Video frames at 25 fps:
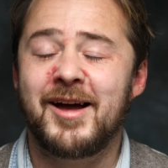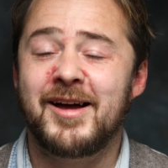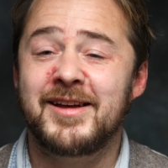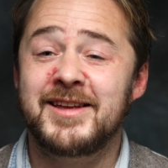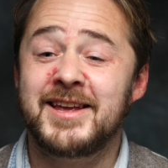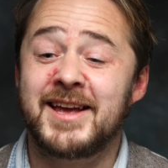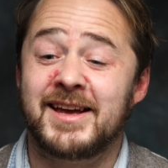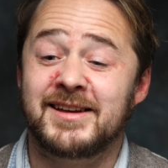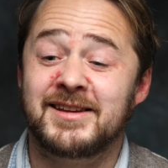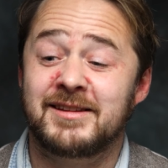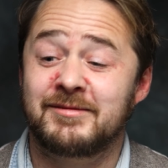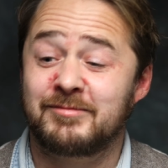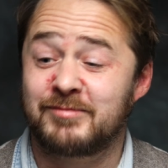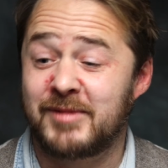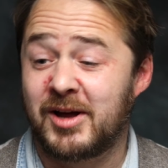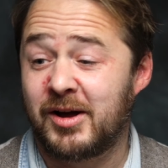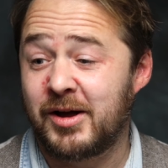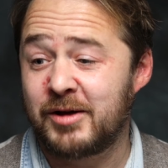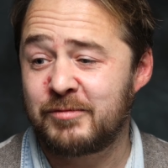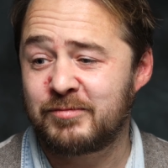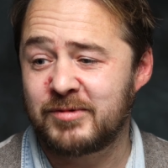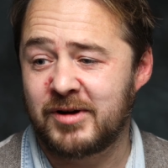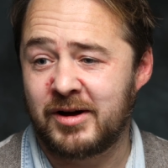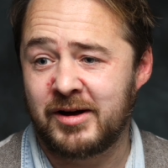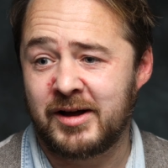Yeah,
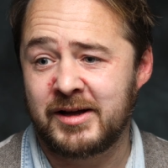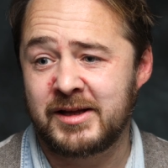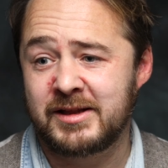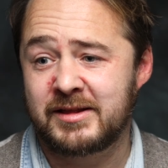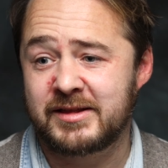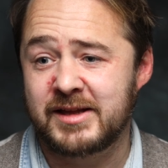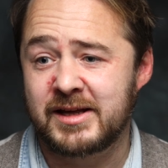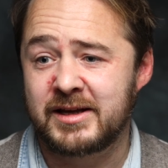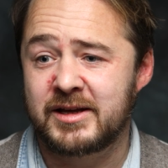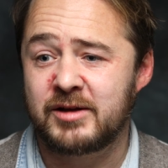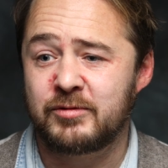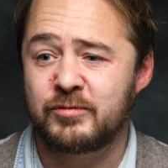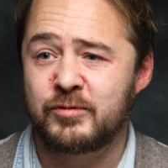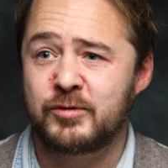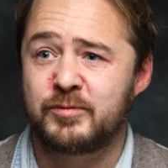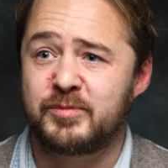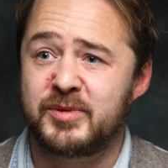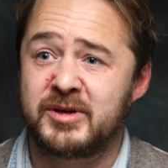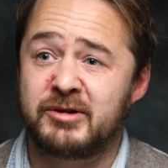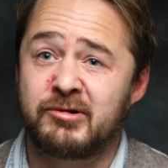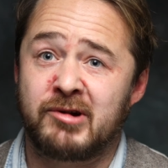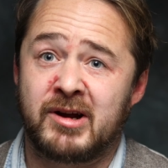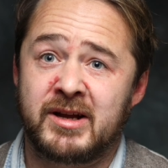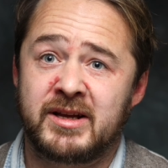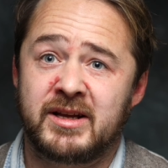I think it would be
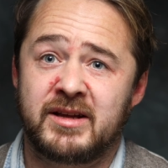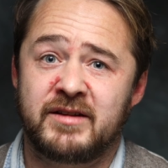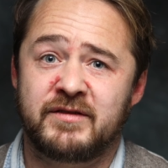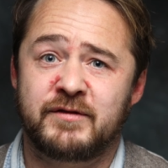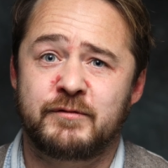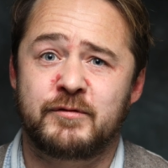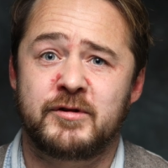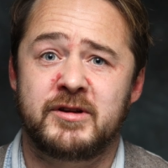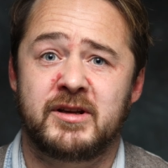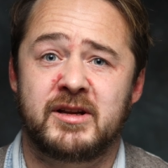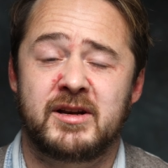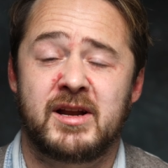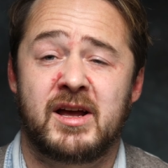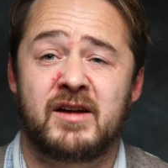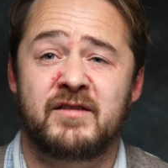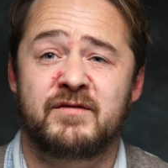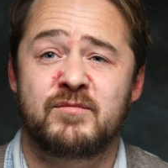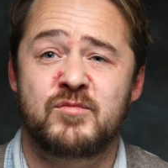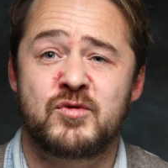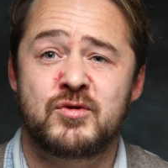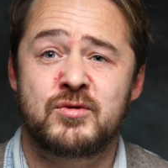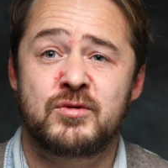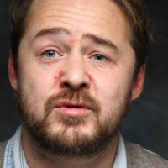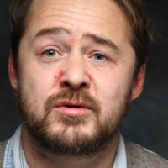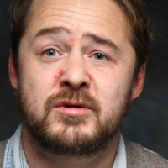great if we can have
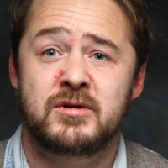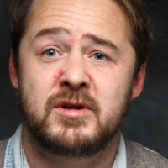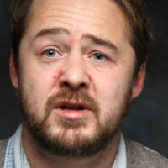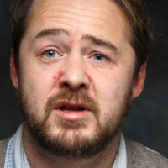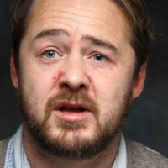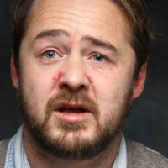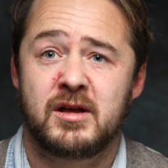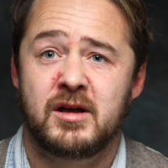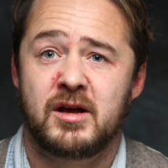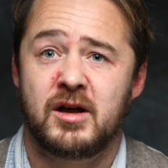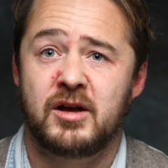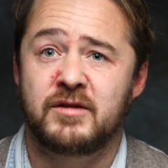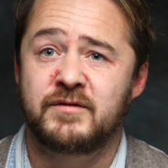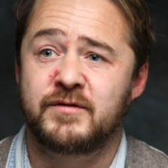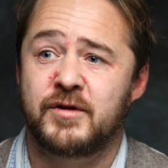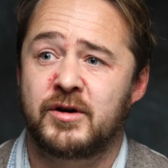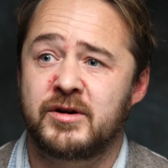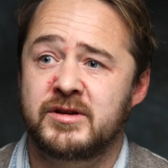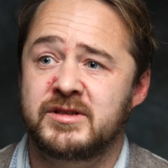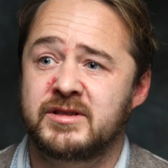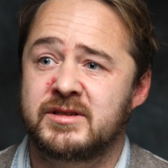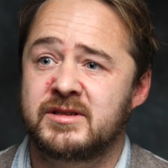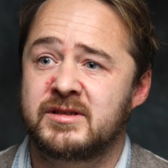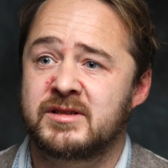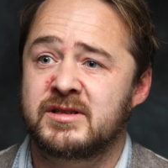more
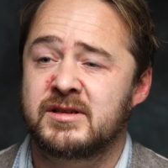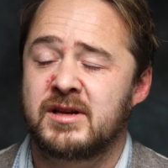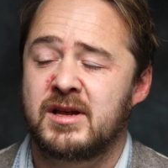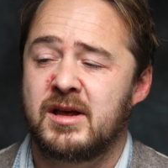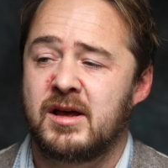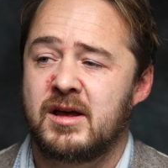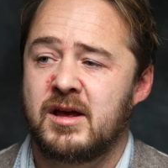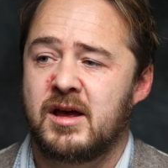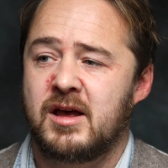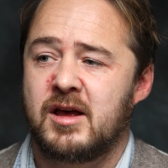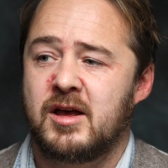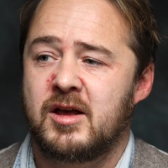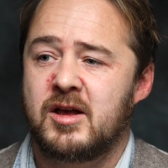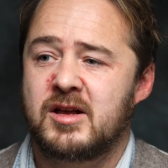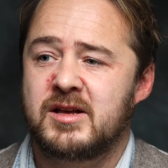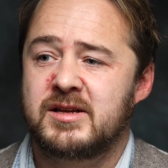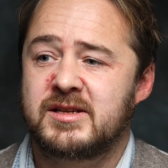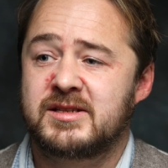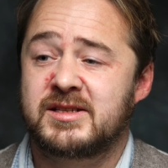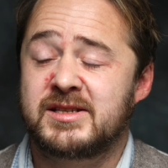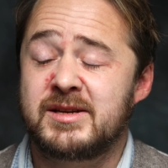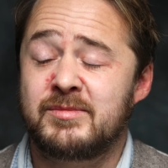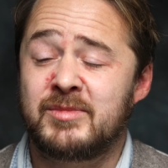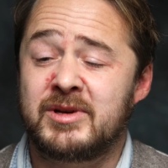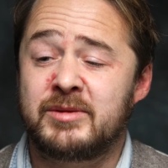advisors,
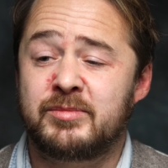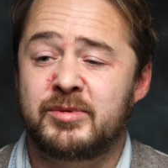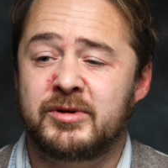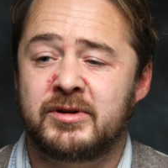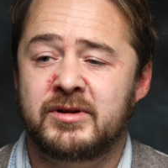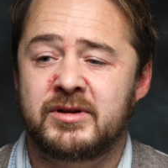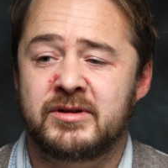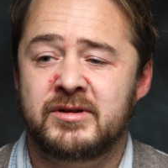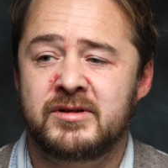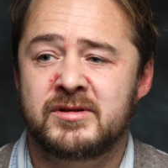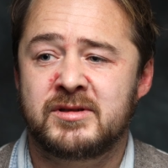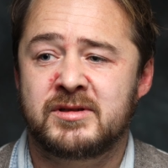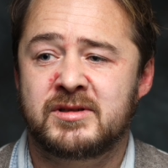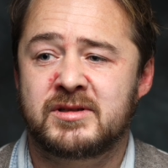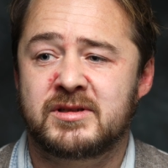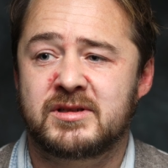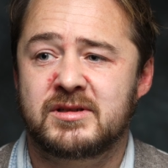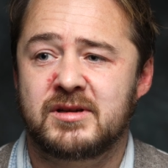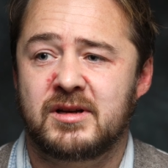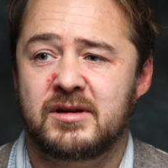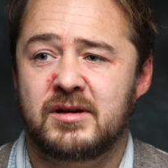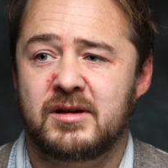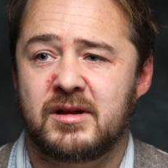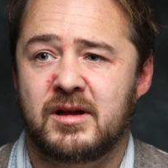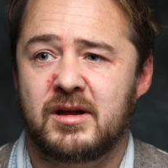simply because
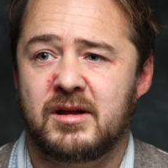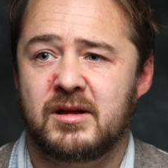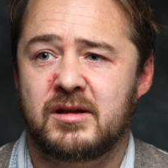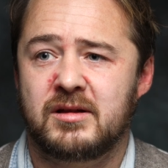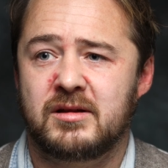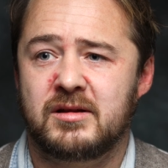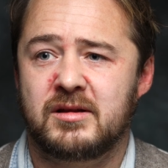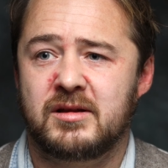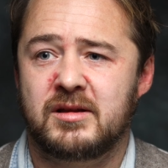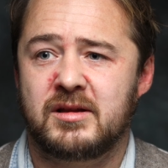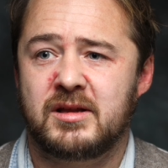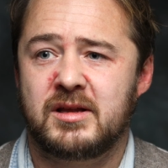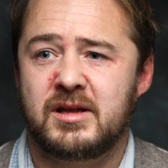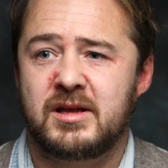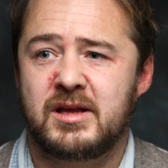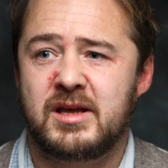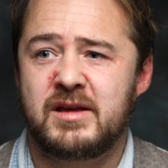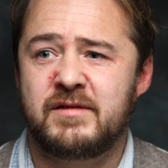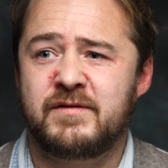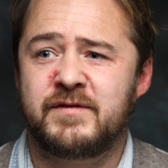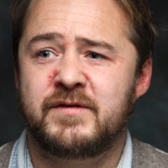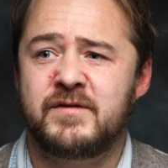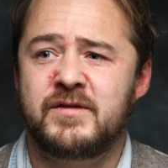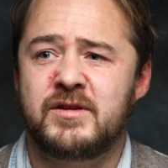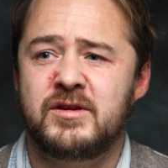
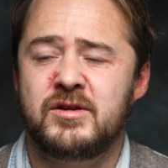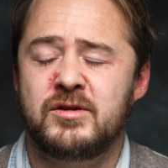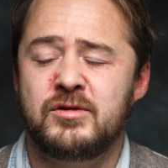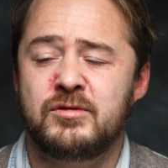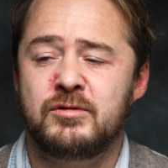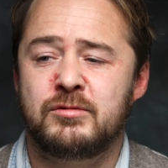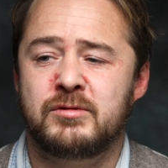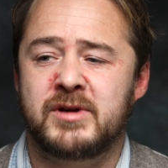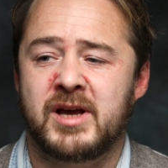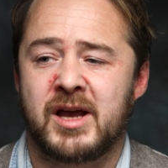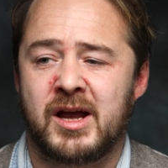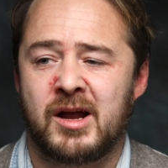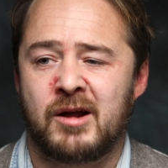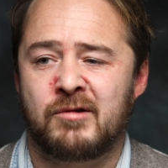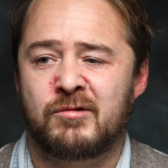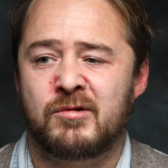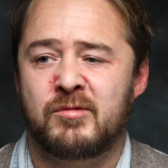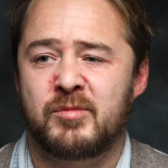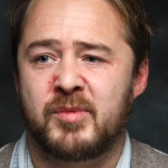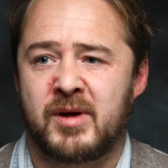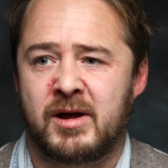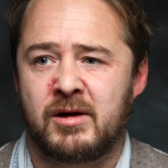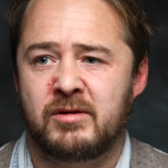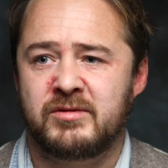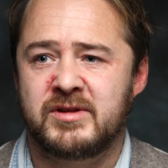if you care
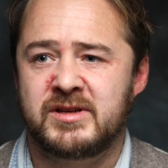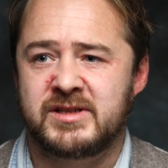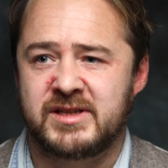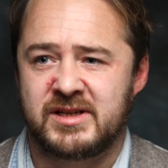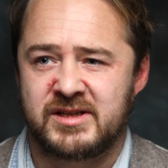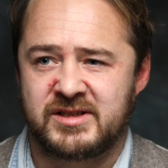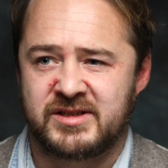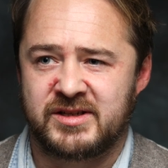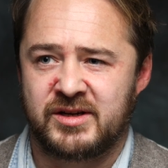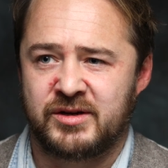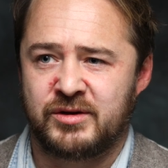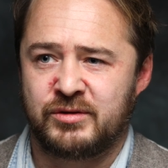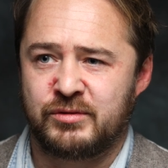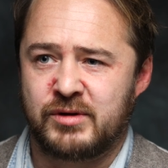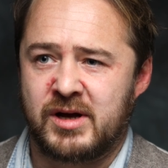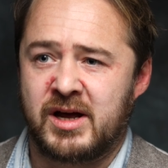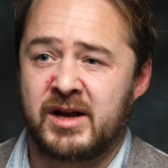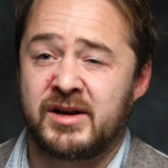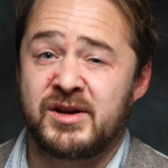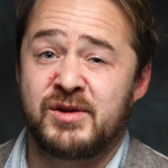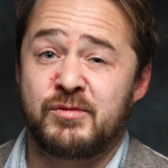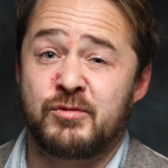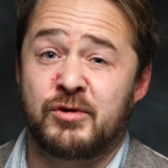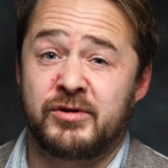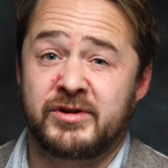about this issue
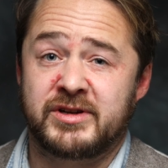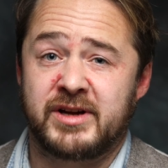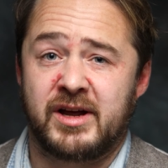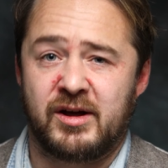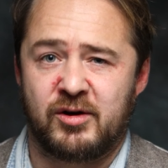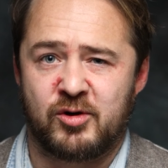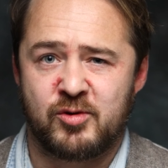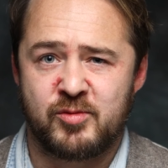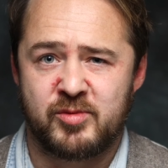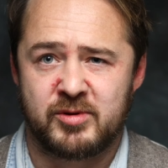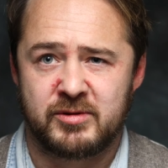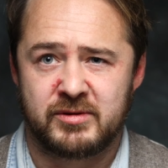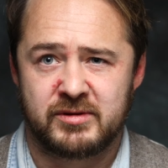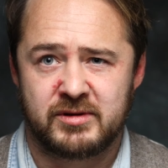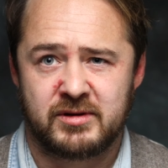and you want to help,